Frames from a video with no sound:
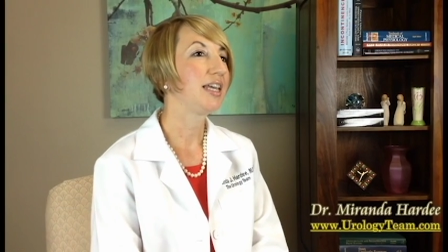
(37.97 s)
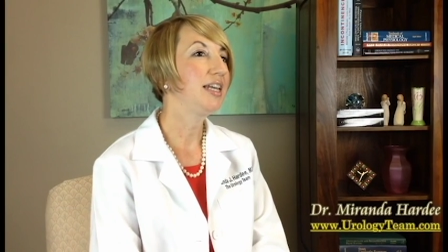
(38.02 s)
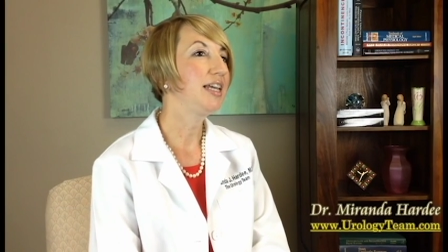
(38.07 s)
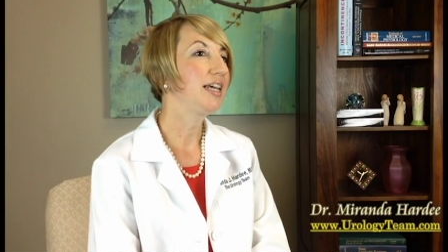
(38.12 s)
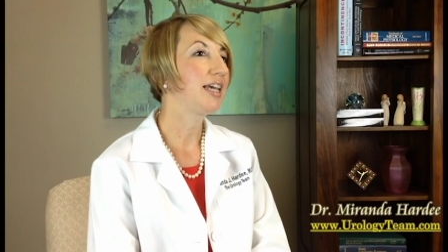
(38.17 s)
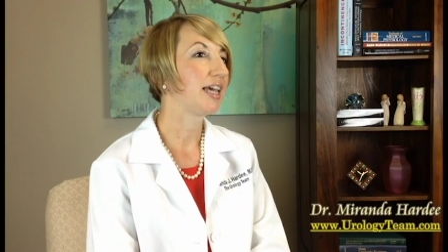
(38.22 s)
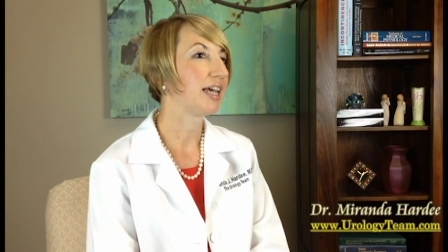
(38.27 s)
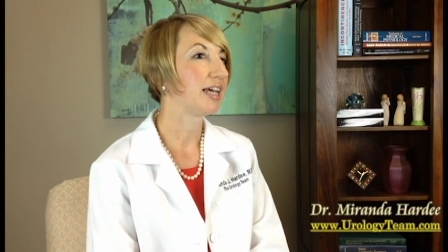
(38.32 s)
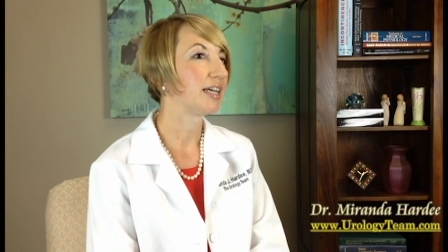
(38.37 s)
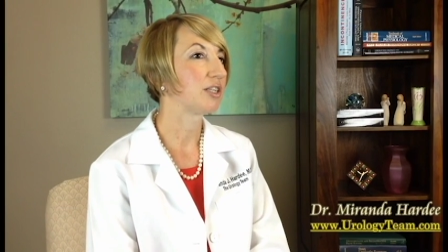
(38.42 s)

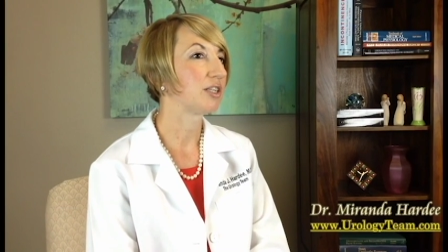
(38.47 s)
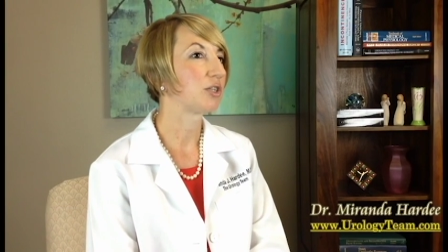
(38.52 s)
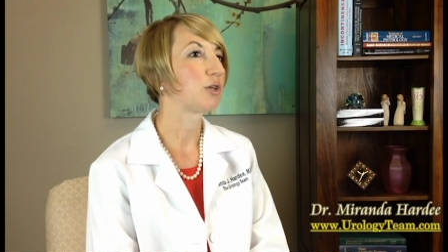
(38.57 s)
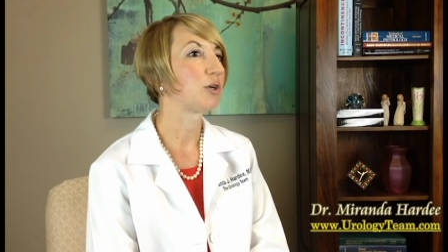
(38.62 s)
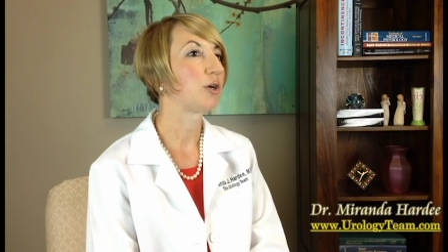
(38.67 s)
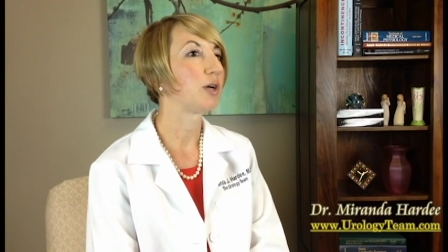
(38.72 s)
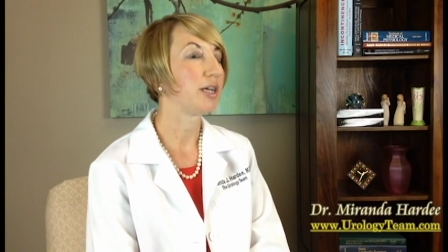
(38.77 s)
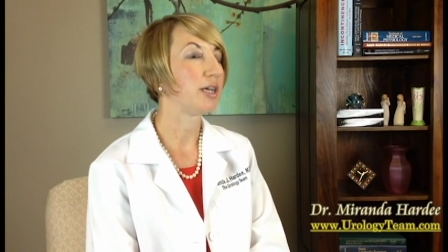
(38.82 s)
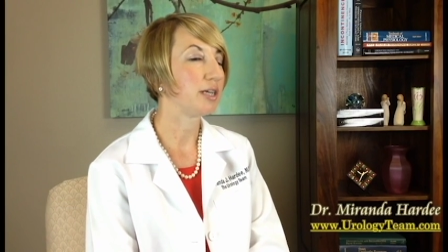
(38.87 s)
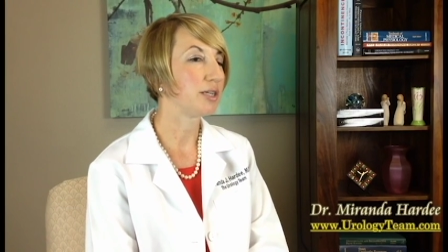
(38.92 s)
Kidney
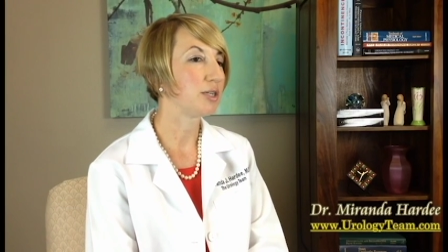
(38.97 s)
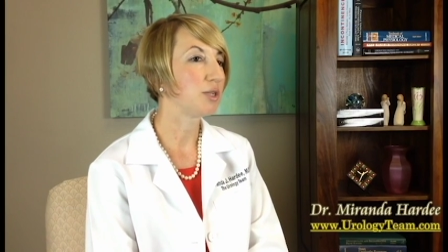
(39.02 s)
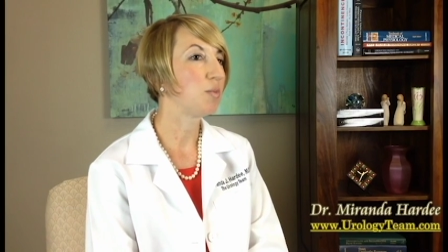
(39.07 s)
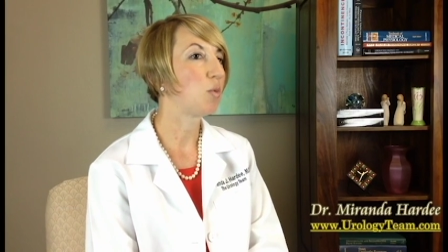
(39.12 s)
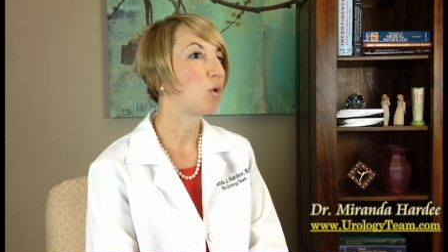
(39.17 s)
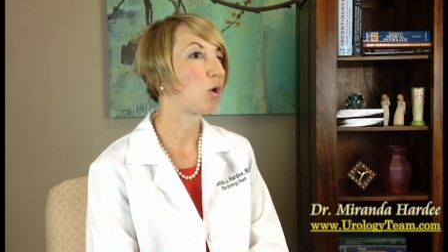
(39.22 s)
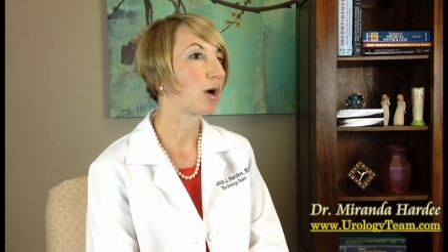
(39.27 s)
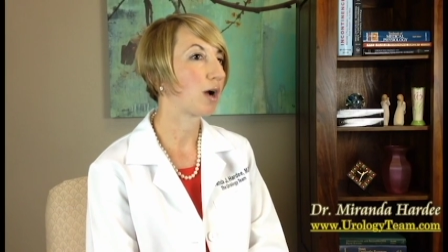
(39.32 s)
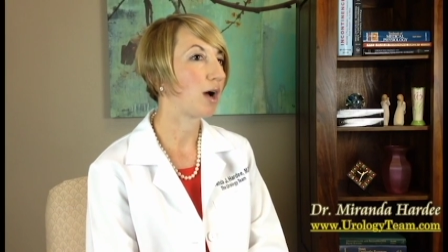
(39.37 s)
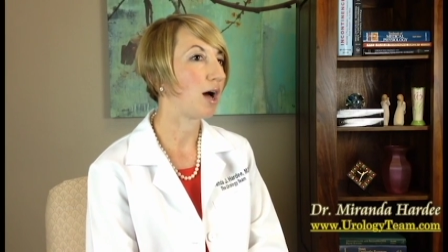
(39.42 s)
cancer is
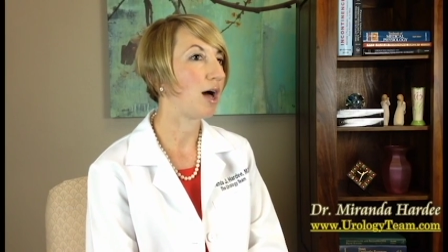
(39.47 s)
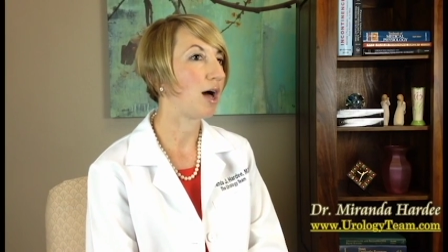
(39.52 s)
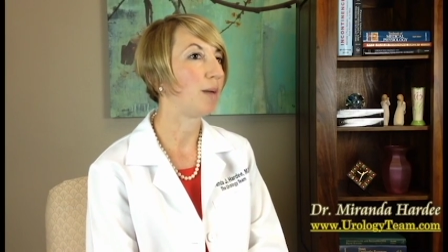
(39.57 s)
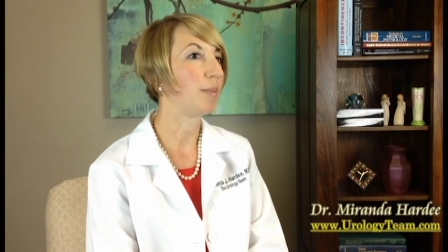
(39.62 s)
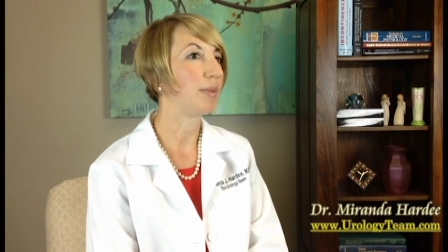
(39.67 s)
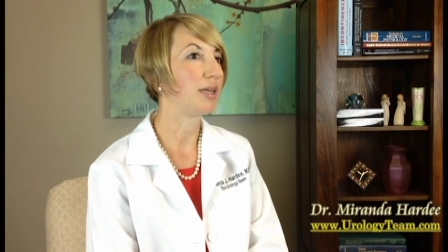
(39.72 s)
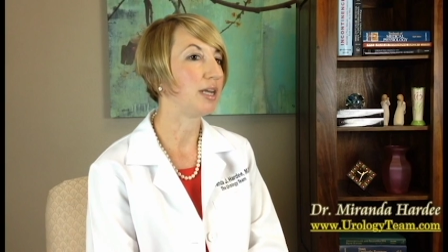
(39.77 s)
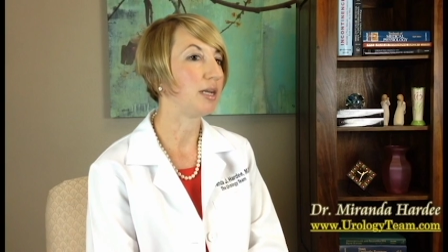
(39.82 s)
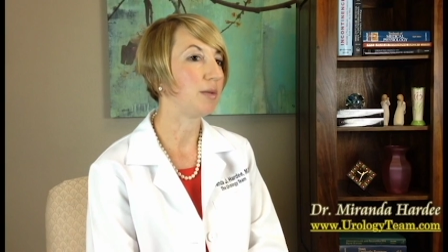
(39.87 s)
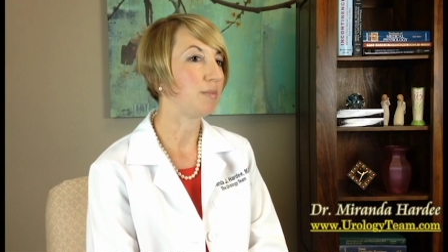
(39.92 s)
more
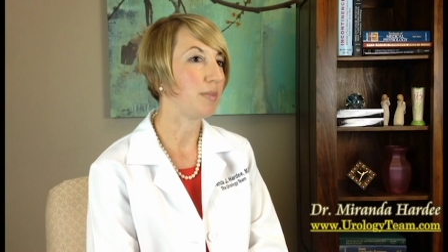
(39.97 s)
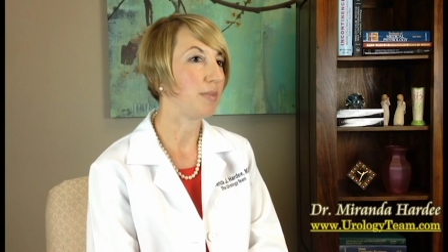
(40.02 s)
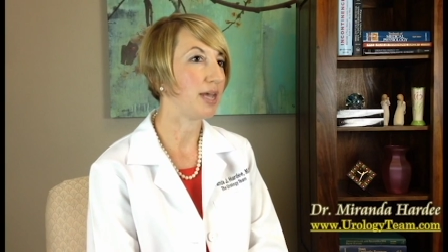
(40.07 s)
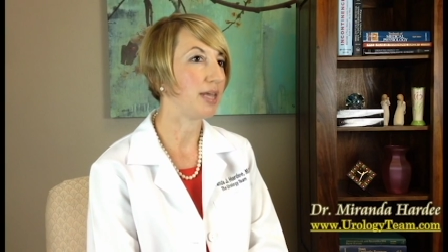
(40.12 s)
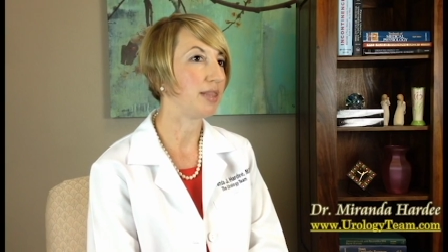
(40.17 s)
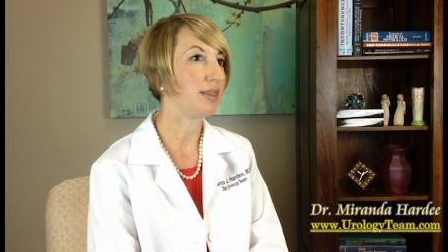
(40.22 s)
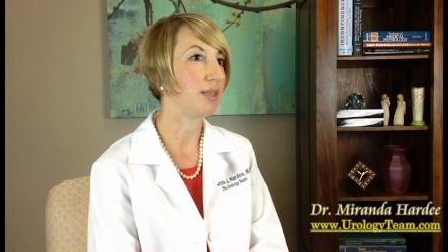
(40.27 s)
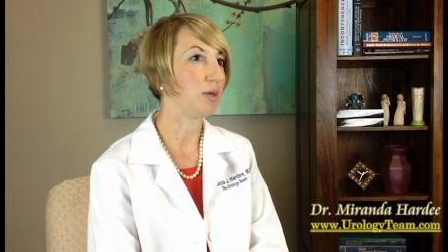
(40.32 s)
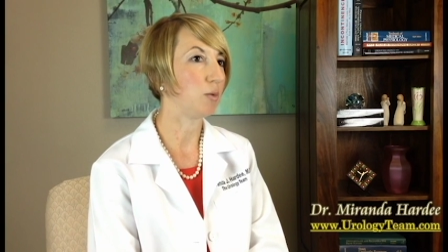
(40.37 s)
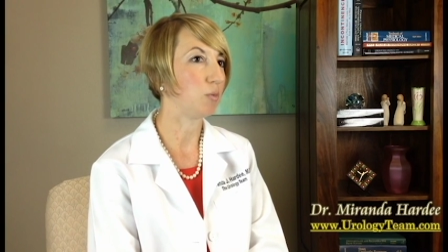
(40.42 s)
common in
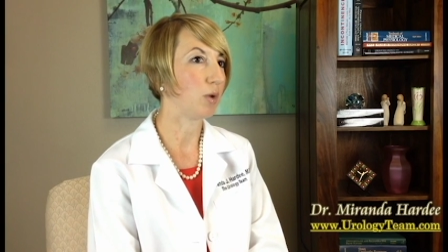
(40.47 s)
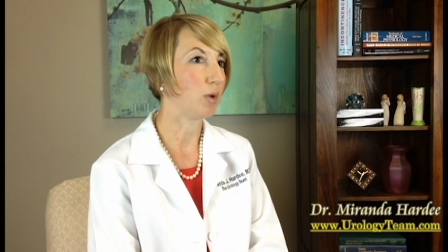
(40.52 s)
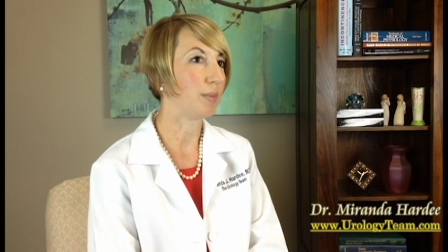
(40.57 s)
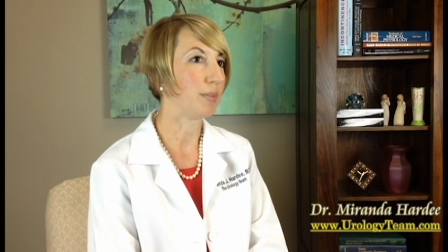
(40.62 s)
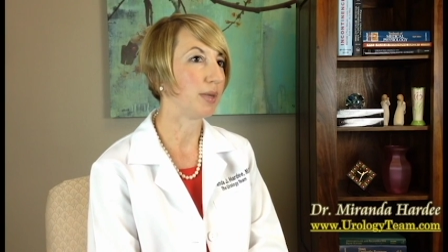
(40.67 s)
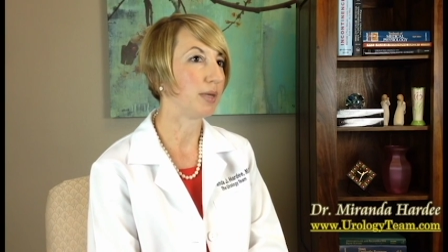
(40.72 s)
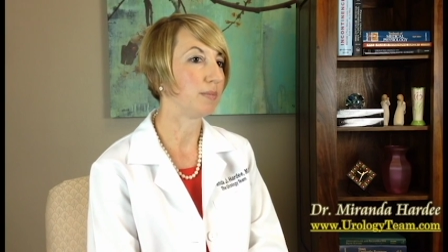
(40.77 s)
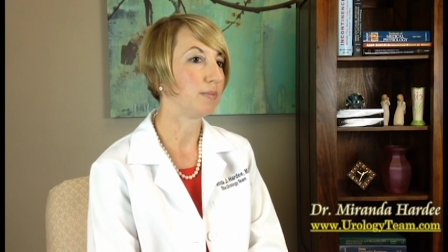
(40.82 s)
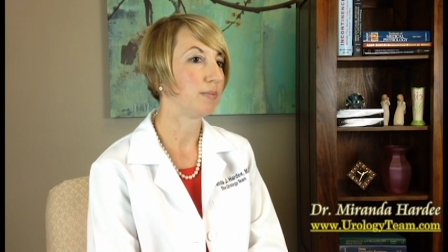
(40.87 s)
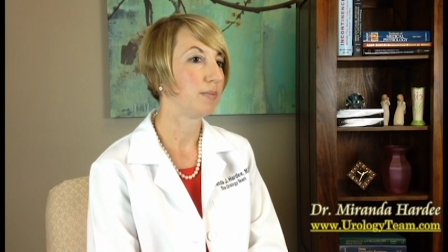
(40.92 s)
men than
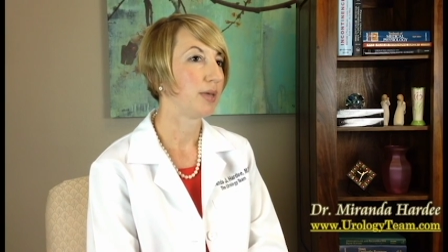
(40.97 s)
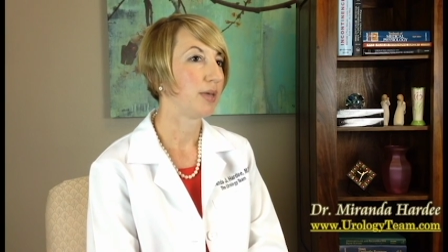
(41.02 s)
women